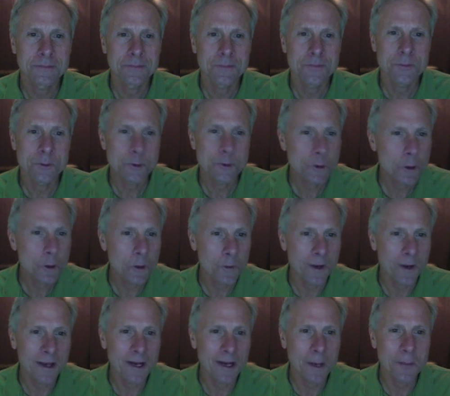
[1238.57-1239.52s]
Sure,
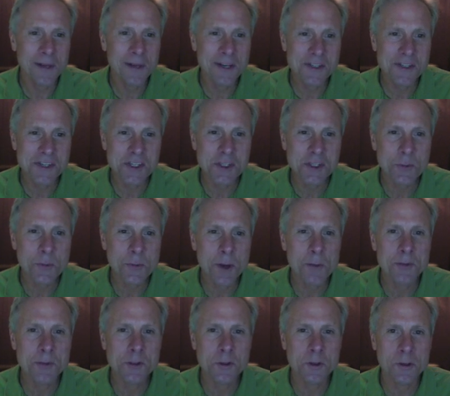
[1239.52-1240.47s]
right? I mean, is this a
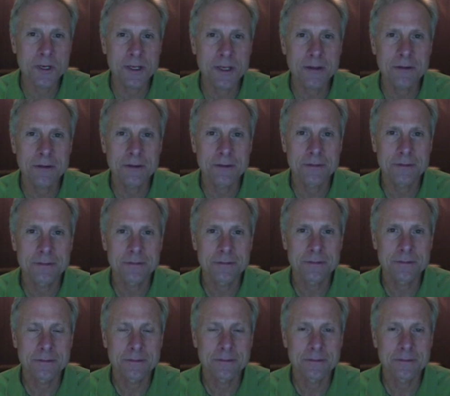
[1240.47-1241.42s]
perpetuity?
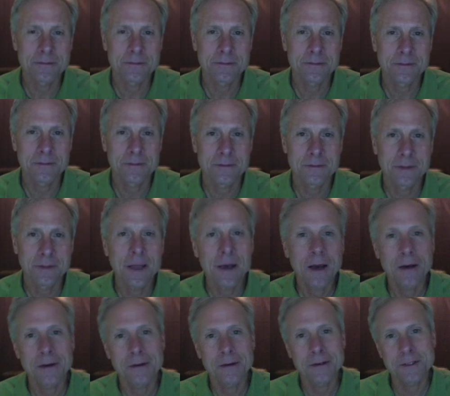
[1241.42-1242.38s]
Yeah,
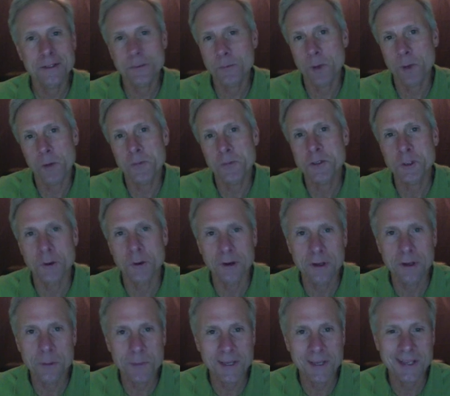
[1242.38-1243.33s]
it's a perpetuity
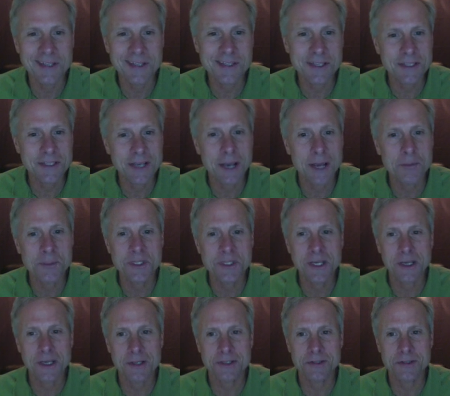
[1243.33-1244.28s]
that begins at time
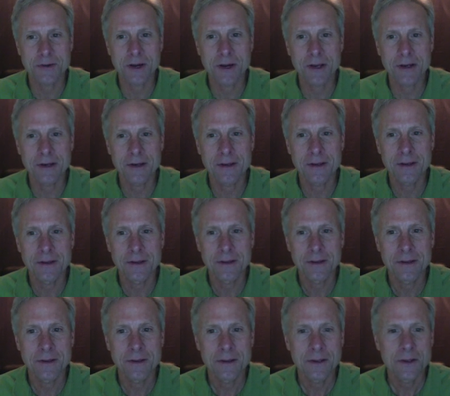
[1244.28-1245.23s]
6, right?
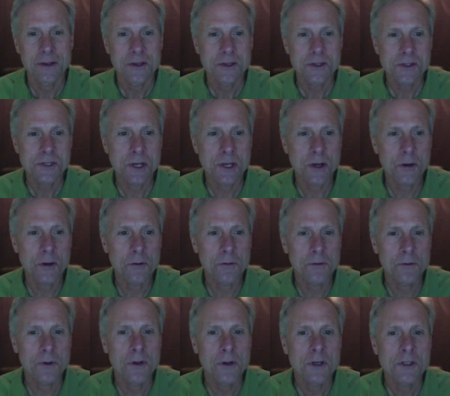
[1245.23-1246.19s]
So
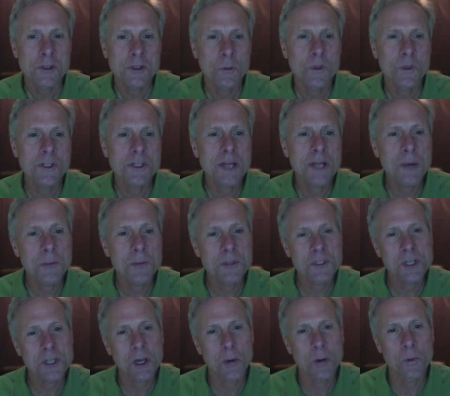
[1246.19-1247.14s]
which numbers
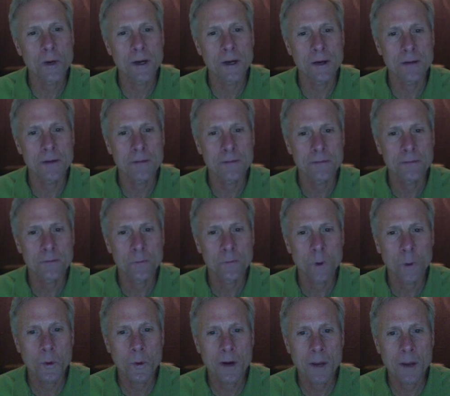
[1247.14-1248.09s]
go where?
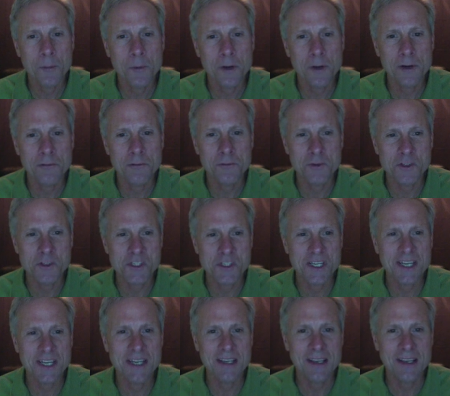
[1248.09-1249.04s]
What would I put in for
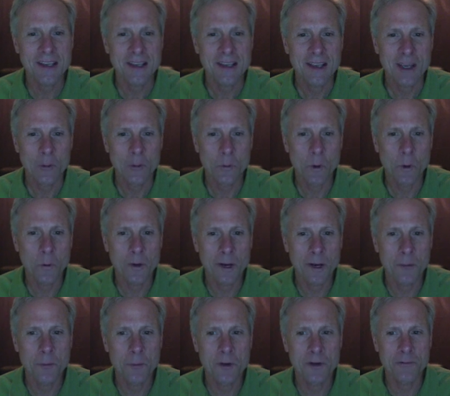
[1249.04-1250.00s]
C and what would I
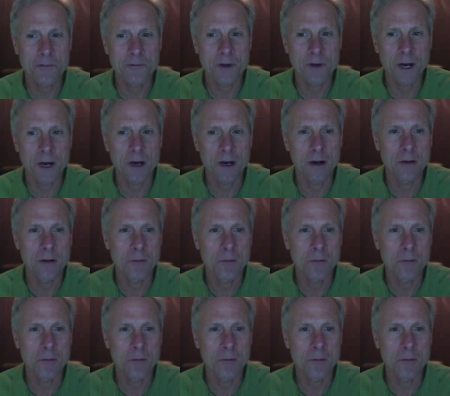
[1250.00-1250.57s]
put in for R?